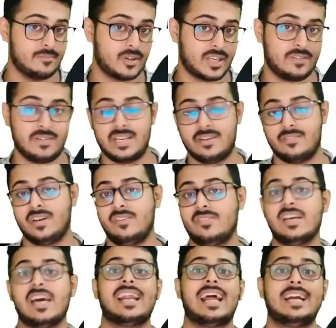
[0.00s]
okay, whenever
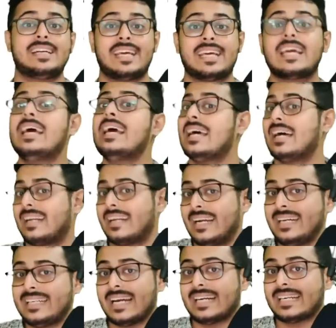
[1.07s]
we are writing
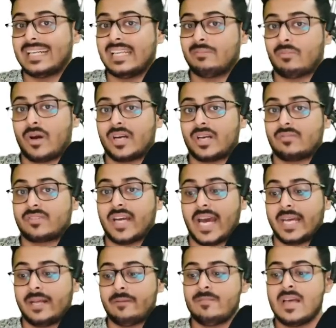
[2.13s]
rent at any point of
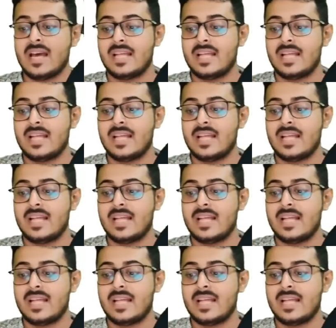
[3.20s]
time,